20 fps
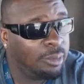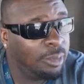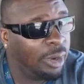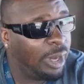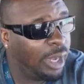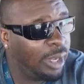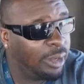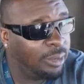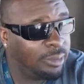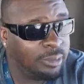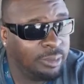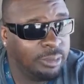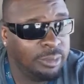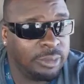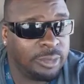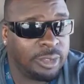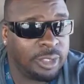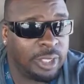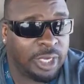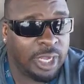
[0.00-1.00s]
But
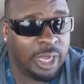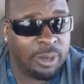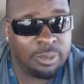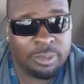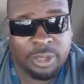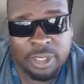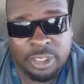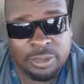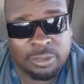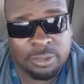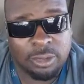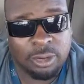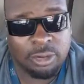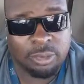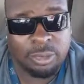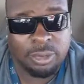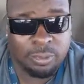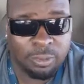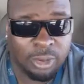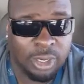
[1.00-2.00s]
the company is going
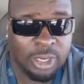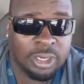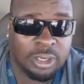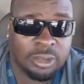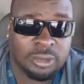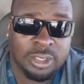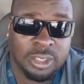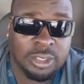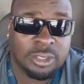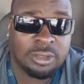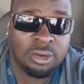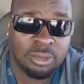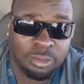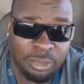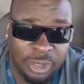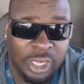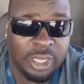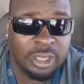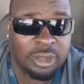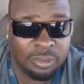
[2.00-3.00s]
to be one of those that's going to
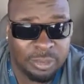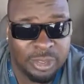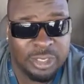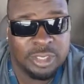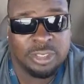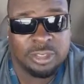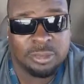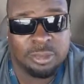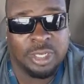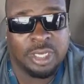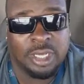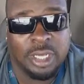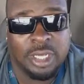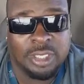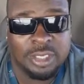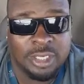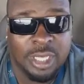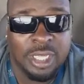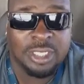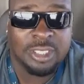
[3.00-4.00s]
be in your business
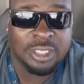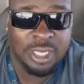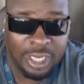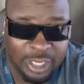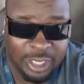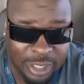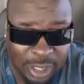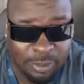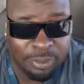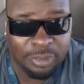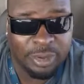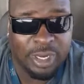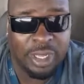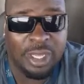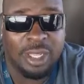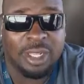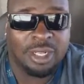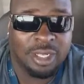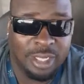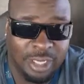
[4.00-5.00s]
because that is a
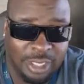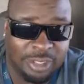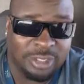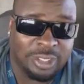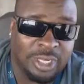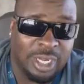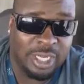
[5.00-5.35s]
company lease,